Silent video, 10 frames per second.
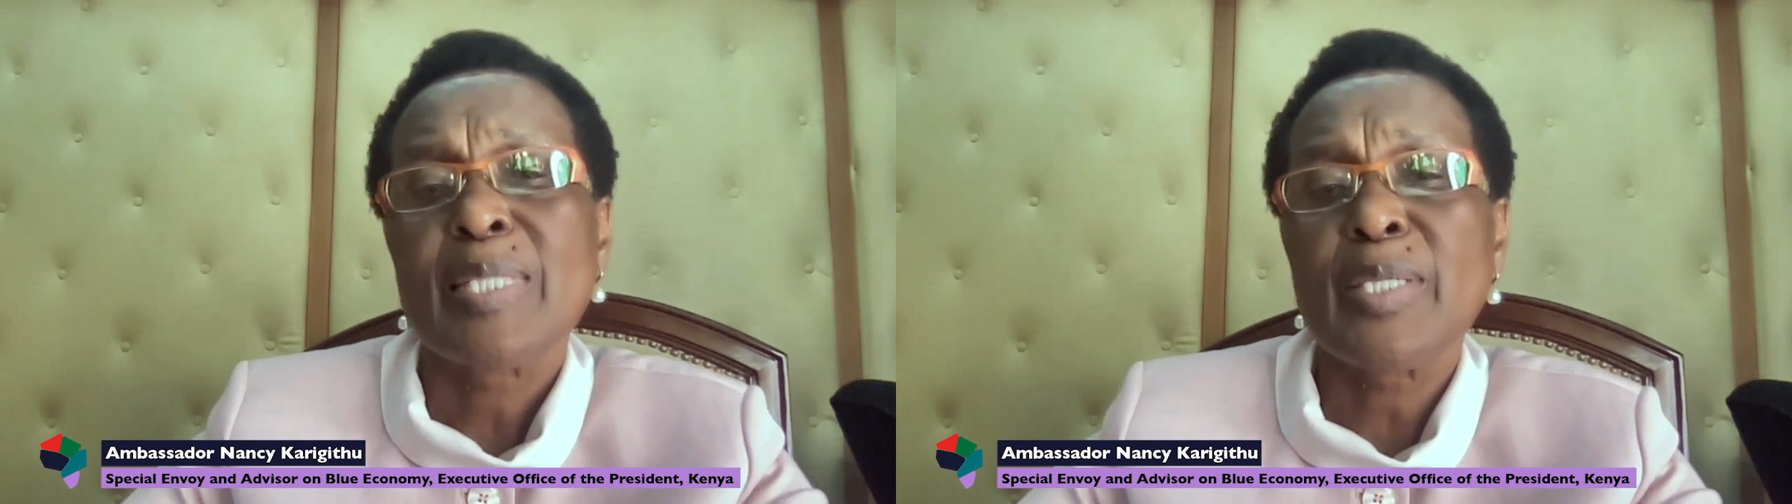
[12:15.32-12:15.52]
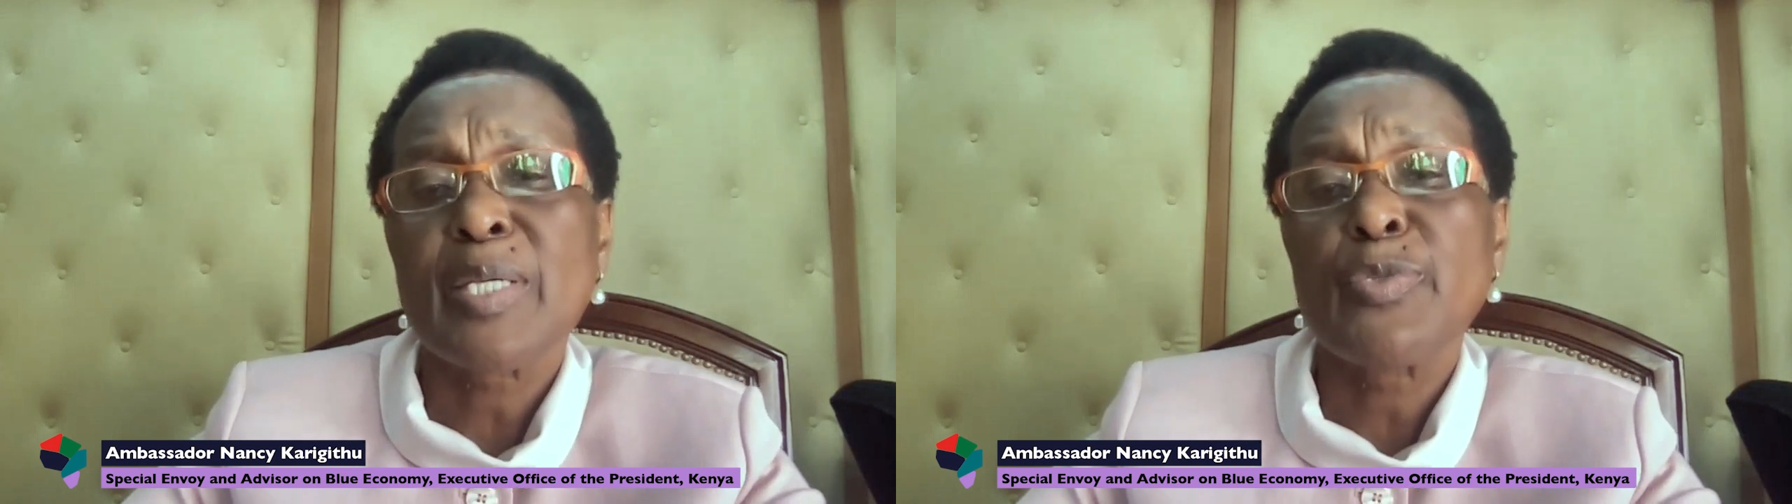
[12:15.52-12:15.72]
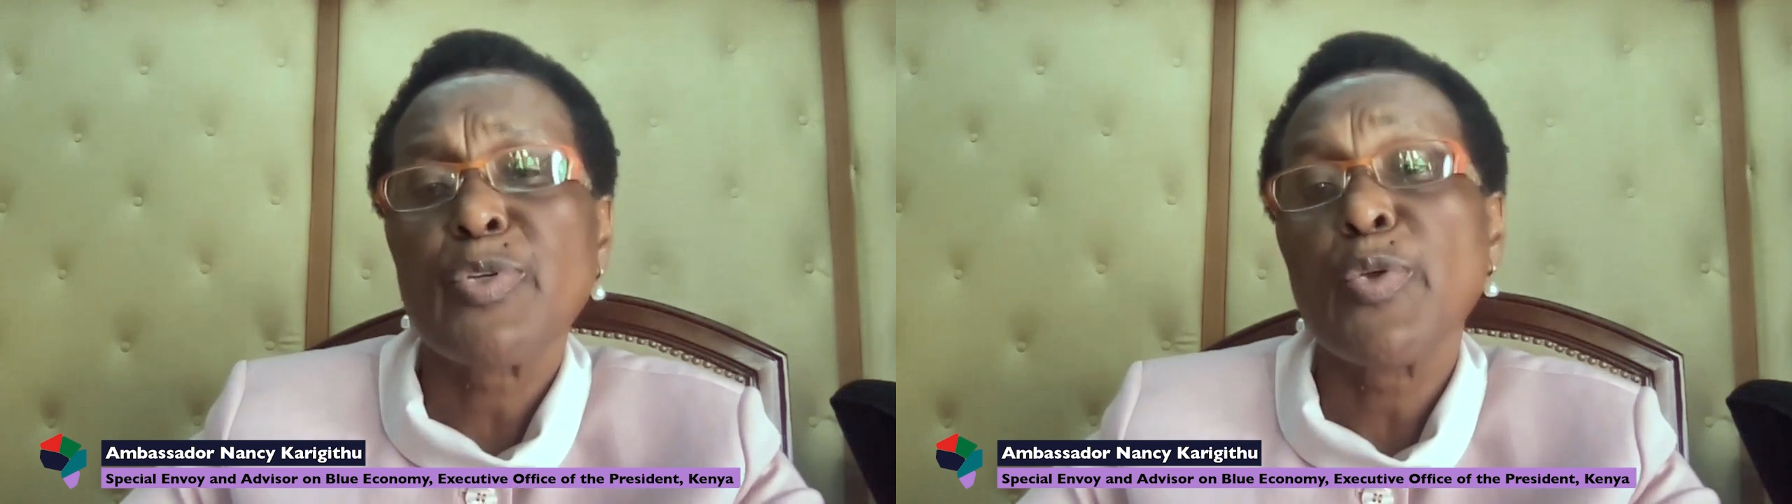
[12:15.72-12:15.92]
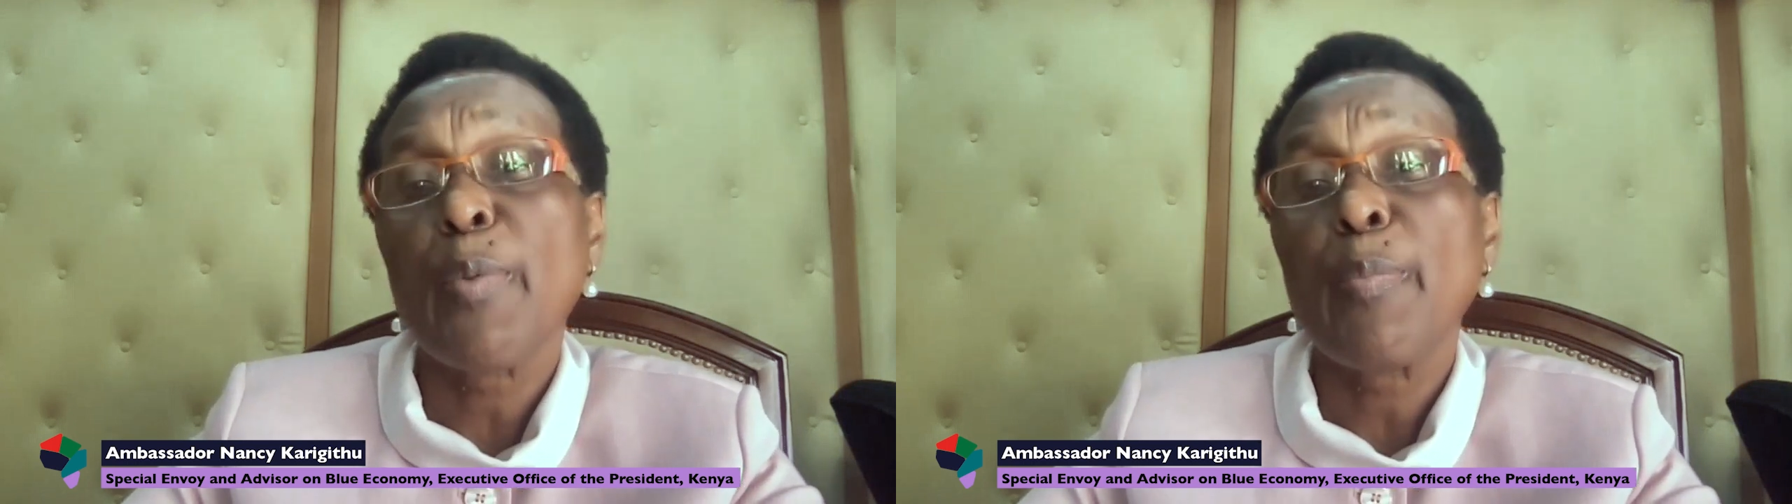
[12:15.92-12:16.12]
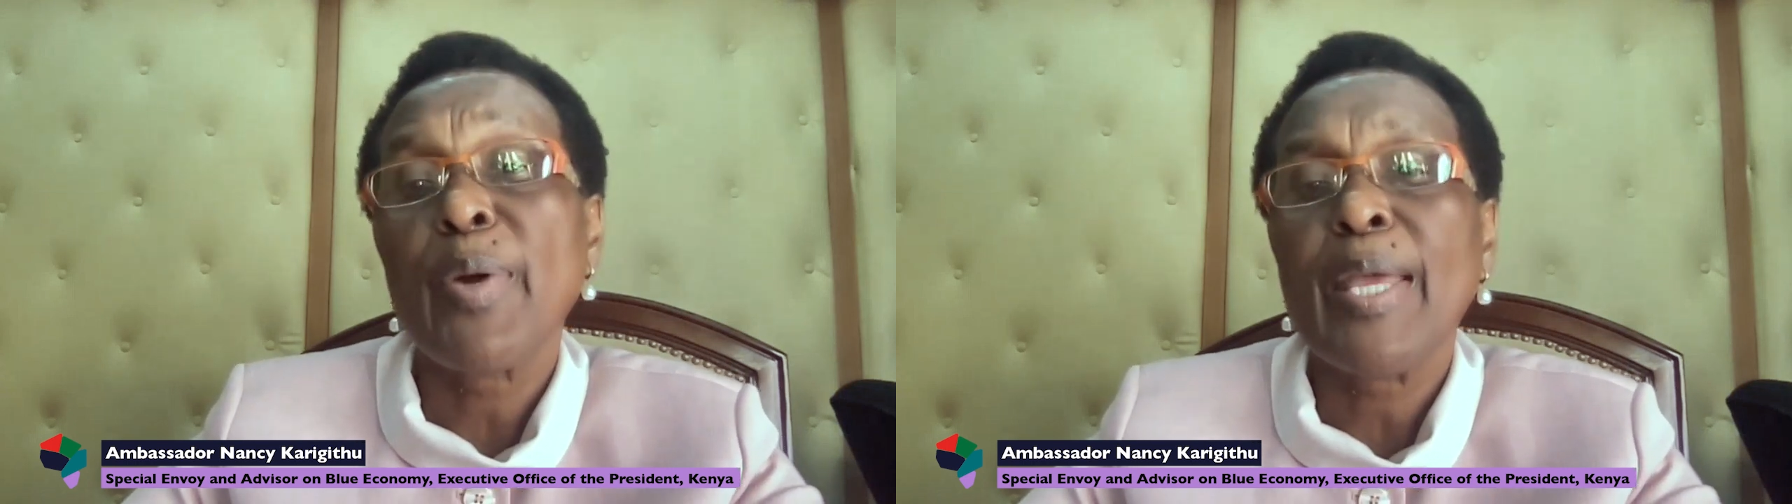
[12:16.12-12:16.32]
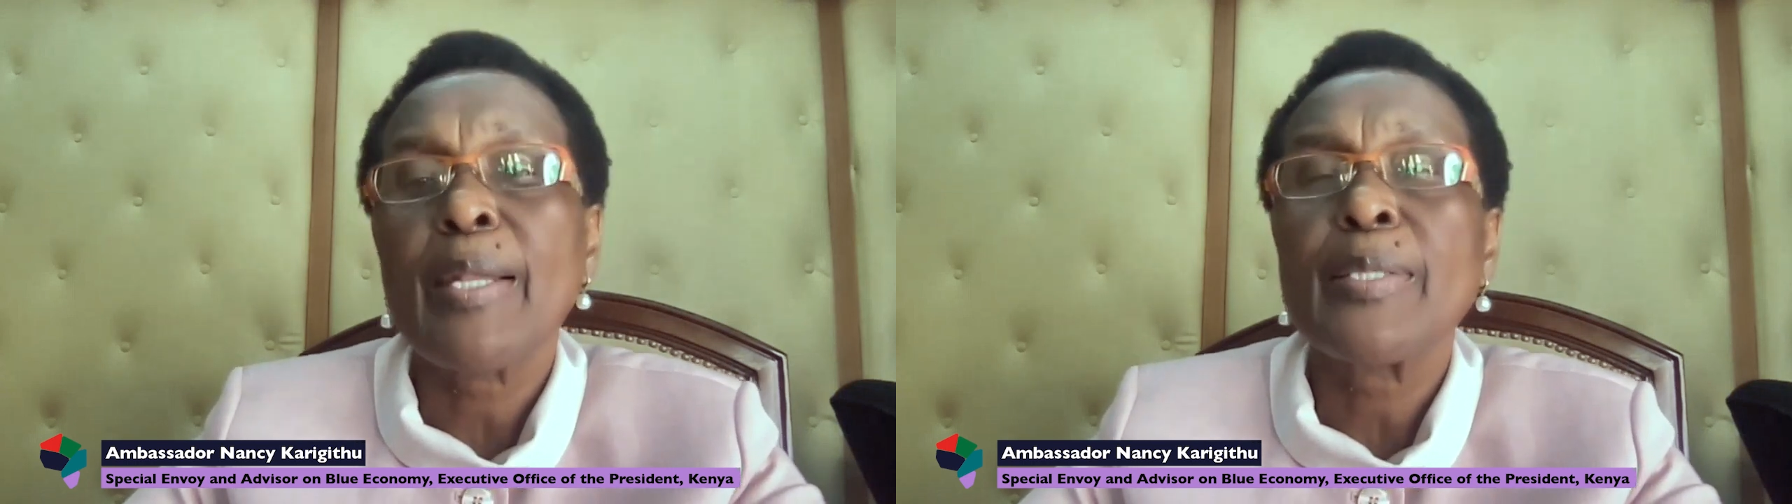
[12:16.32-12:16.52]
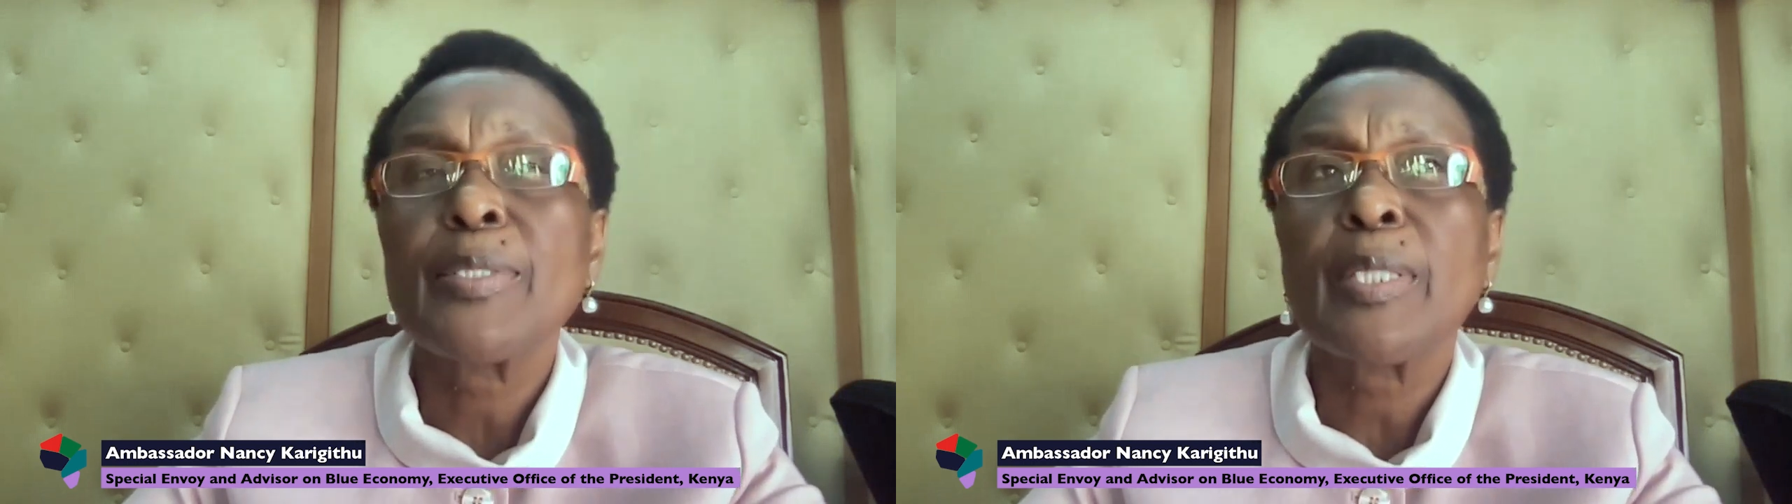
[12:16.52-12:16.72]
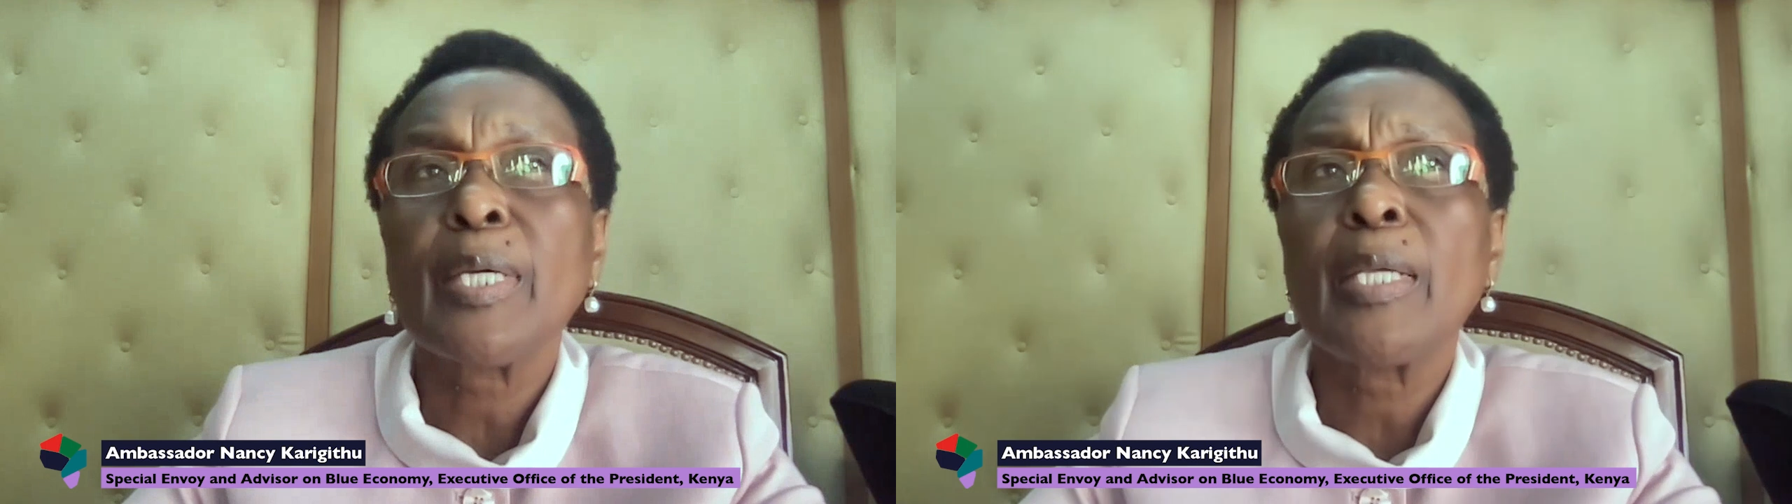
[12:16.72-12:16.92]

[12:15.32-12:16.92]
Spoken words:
such as renewable energy